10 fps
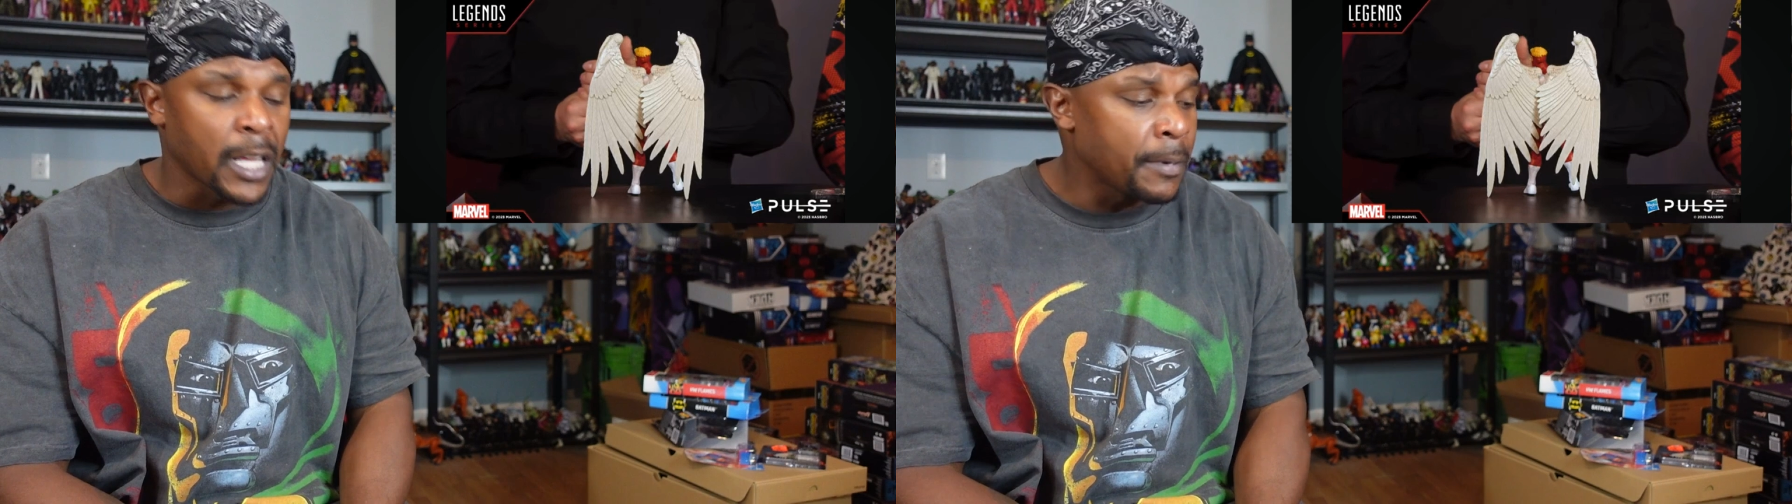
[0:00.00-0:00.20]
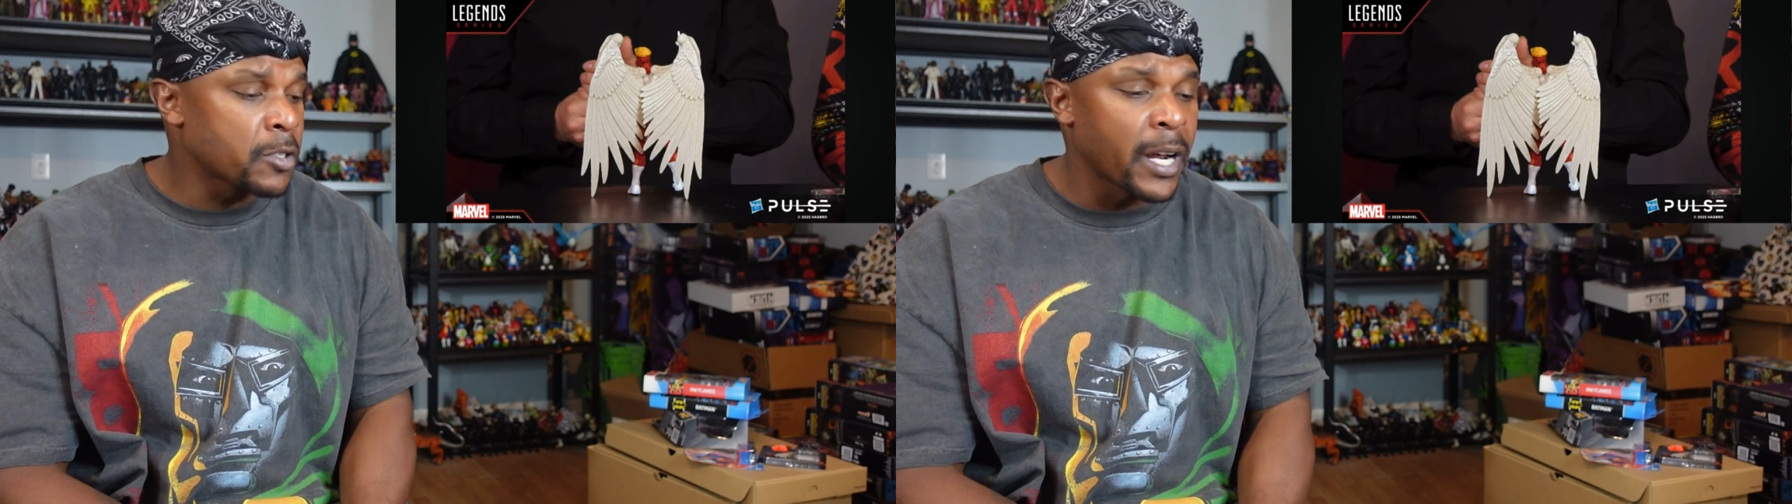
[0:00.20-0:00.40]

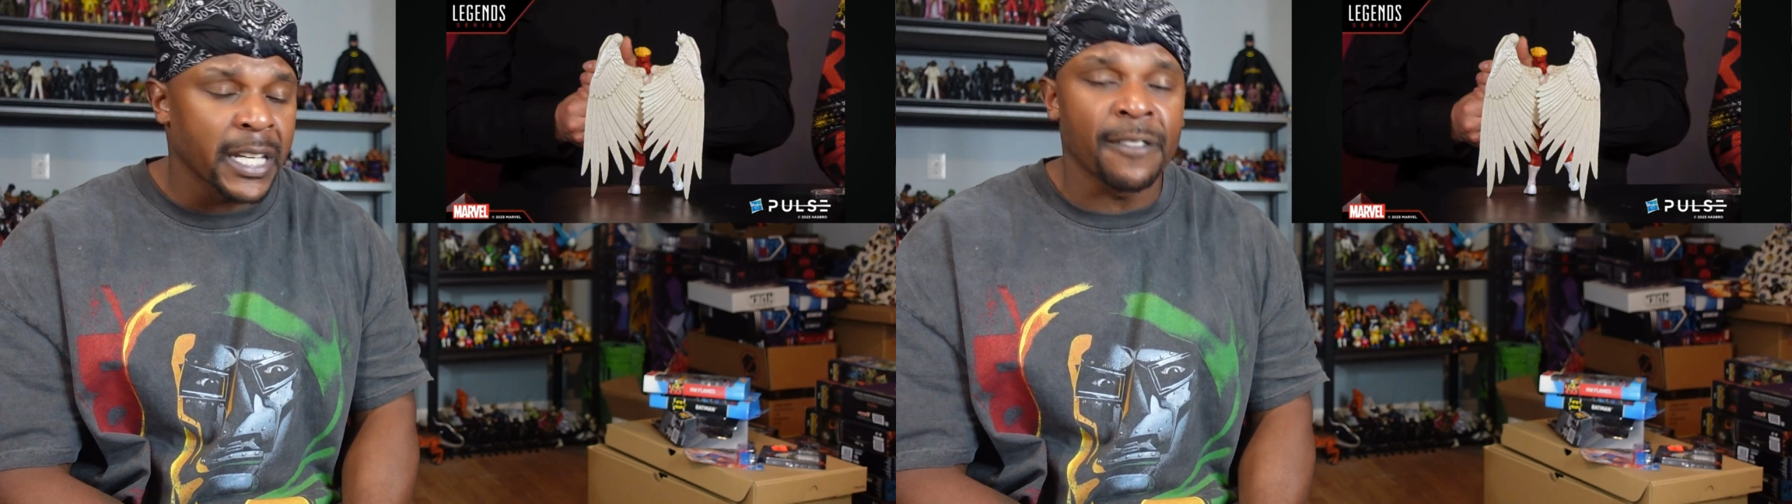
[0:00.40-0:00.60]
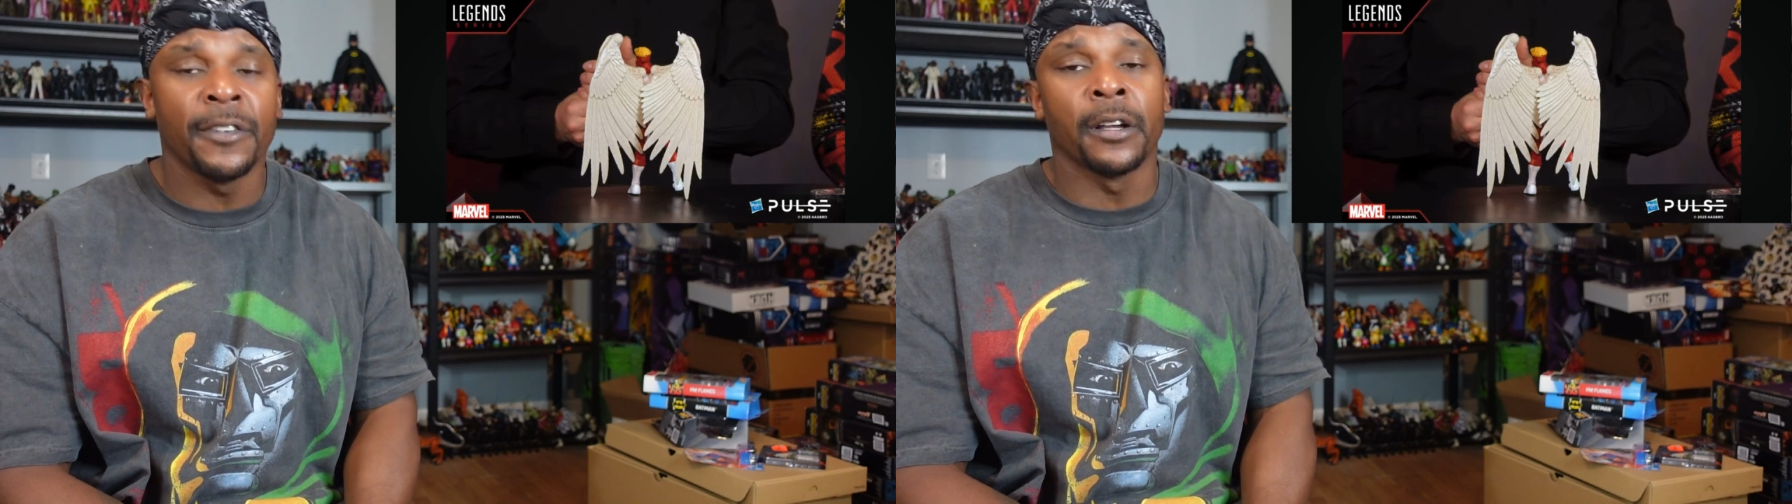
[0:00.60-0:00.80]
they've been trying
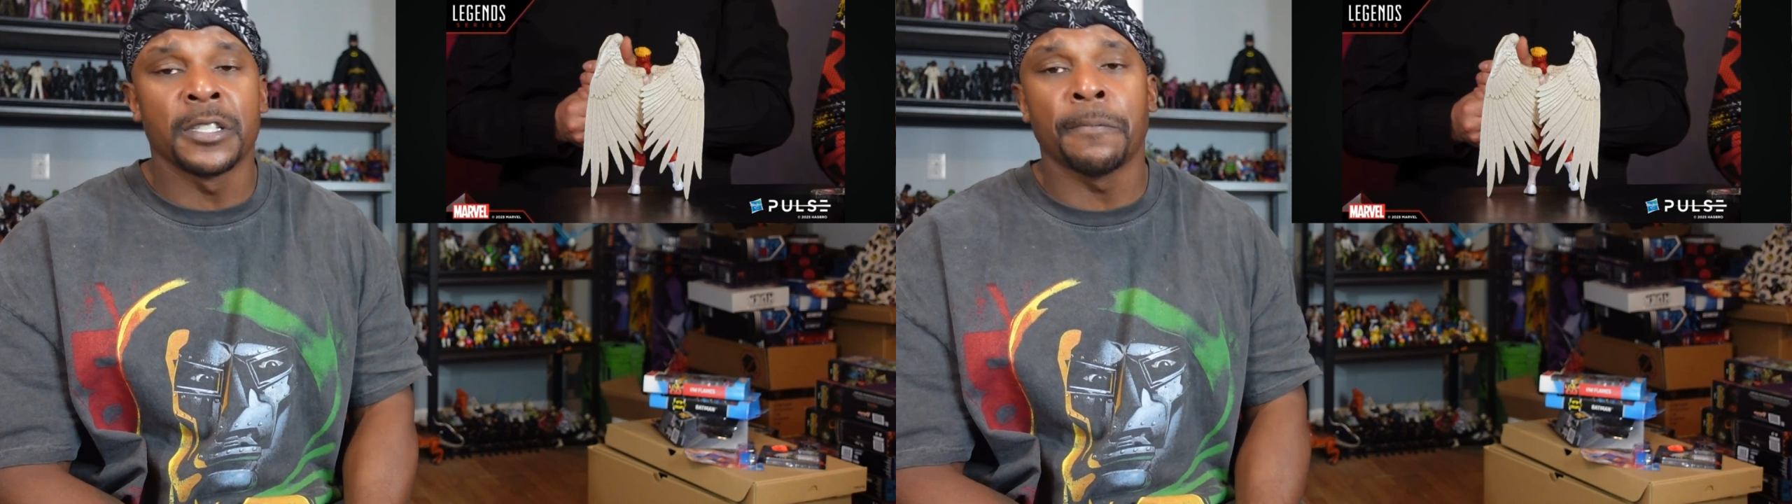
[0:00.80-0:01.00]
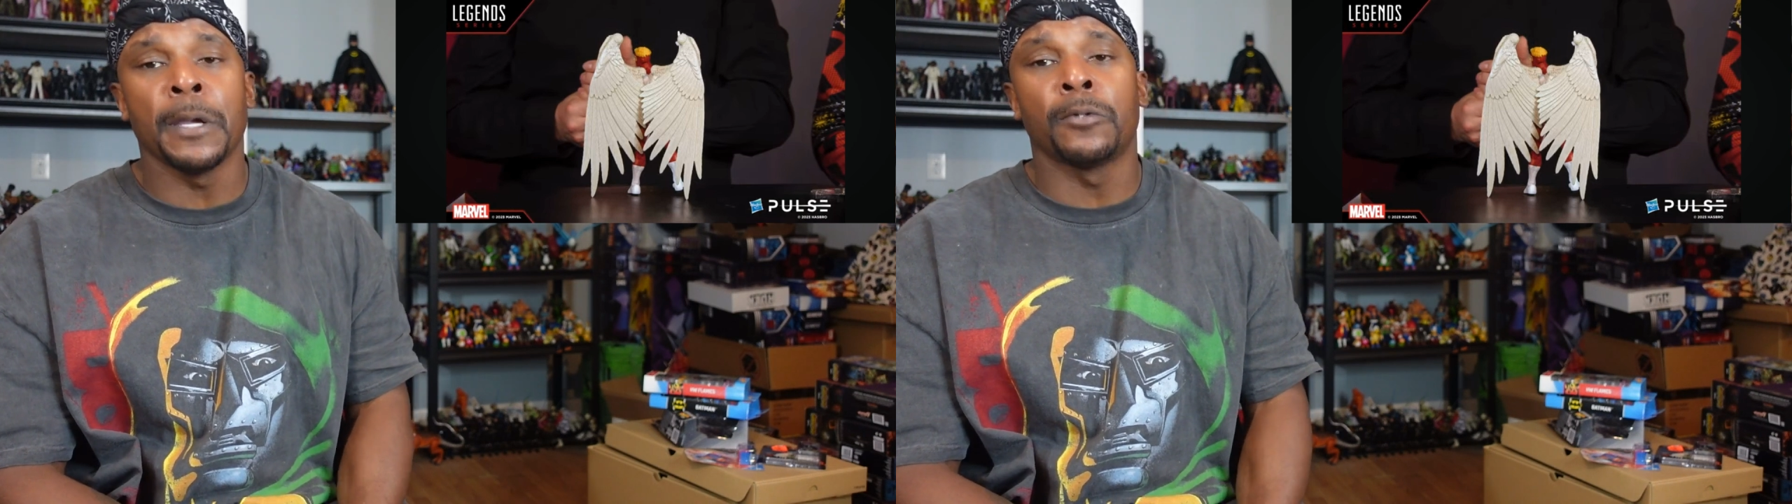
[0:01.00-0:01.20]
to get
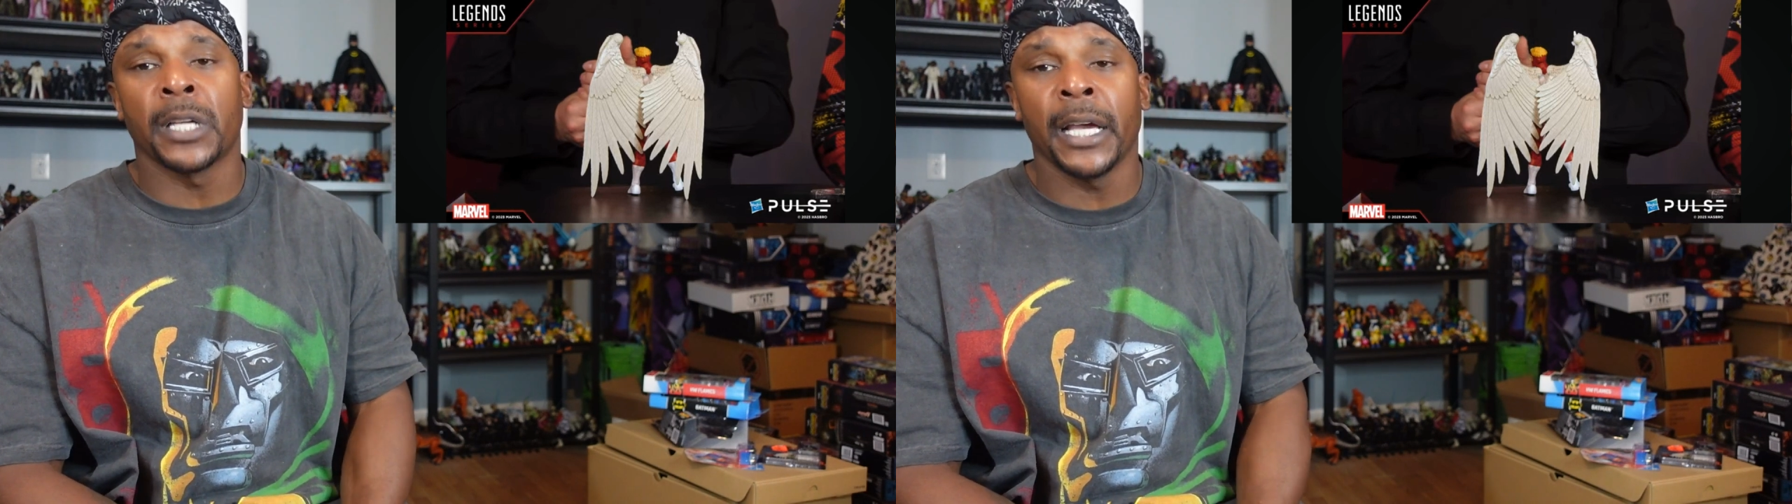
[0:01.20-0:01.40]
figures in people's